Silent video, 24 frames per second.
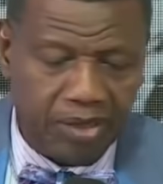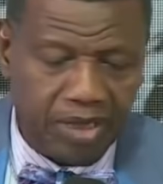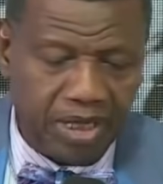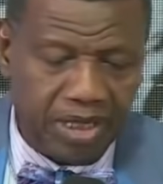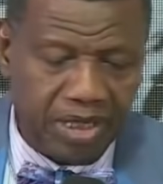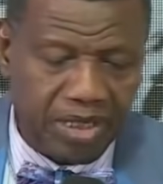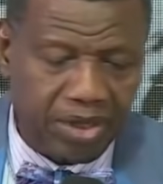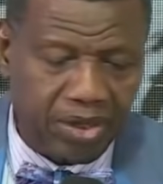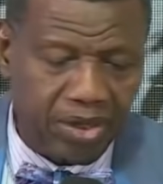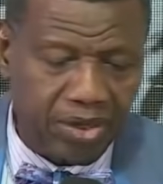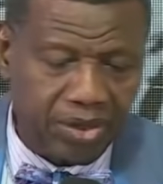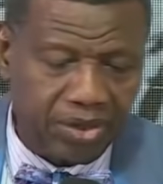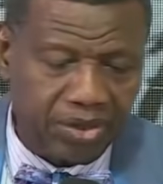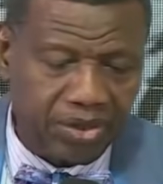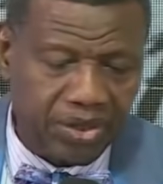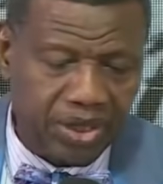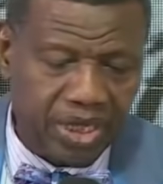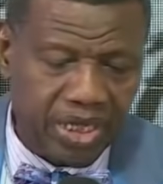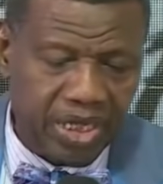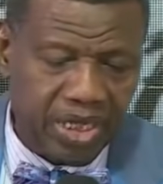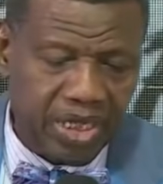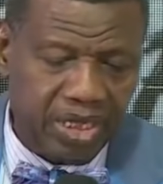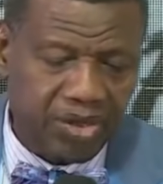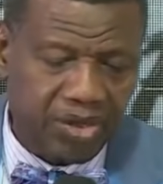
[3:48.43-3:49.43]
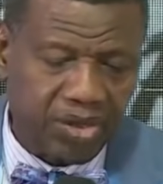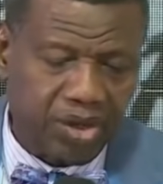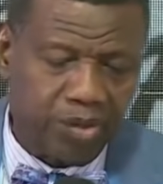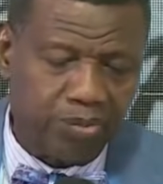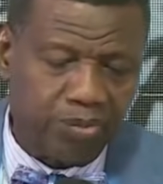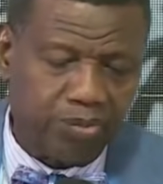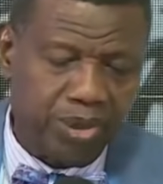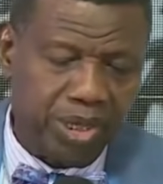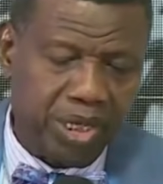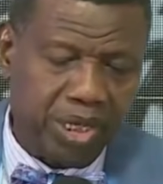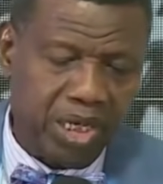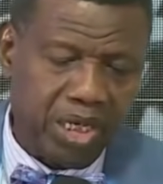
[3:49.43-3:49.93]
discussing the
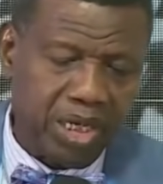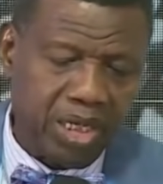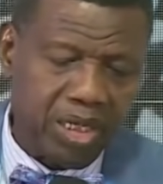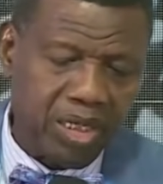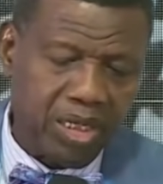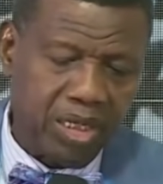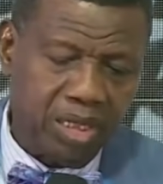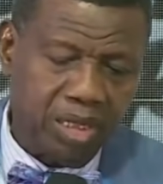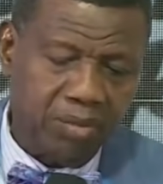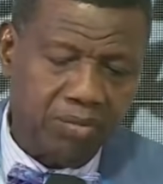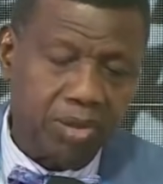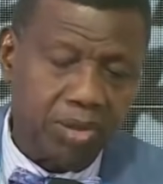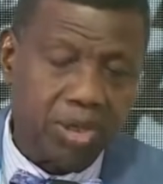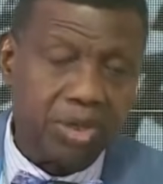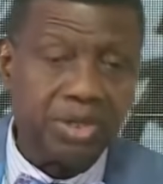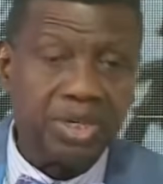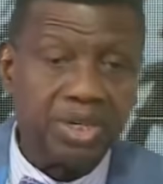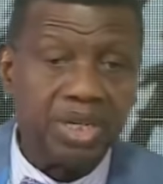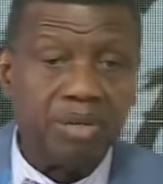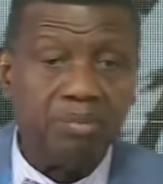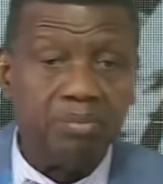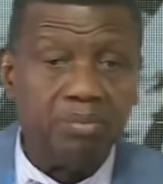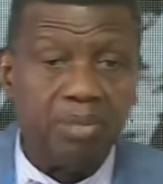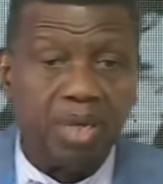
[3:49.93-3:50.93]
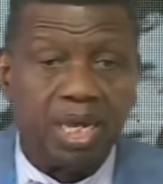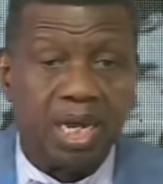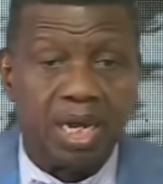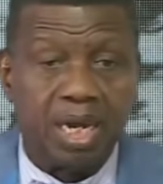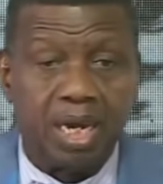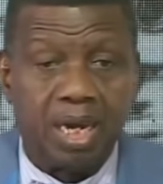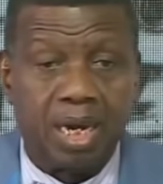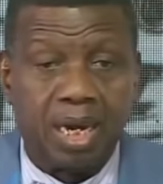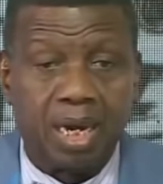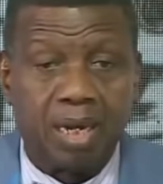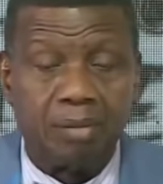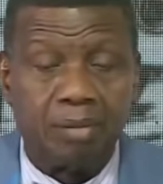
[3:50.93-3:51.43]
topic, the burden
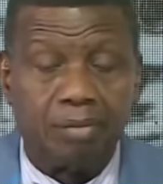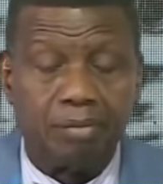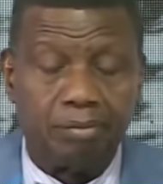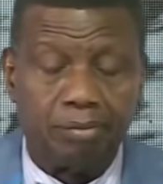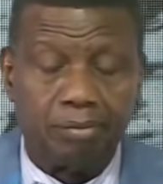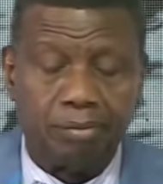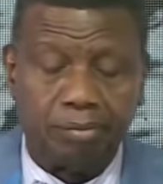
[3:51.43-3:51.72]
bearer.